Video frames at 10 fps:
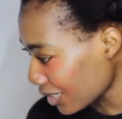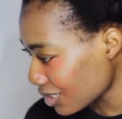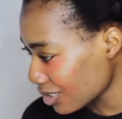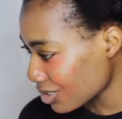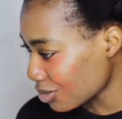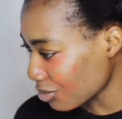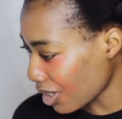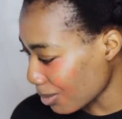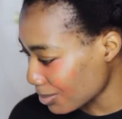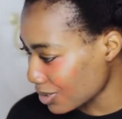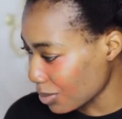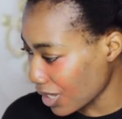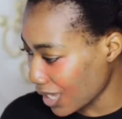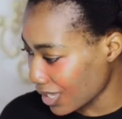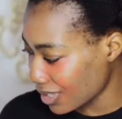did I just drop,
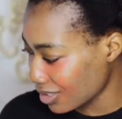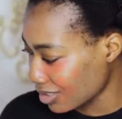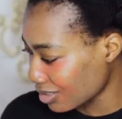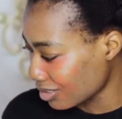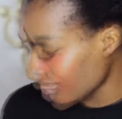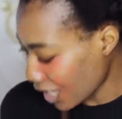Sway?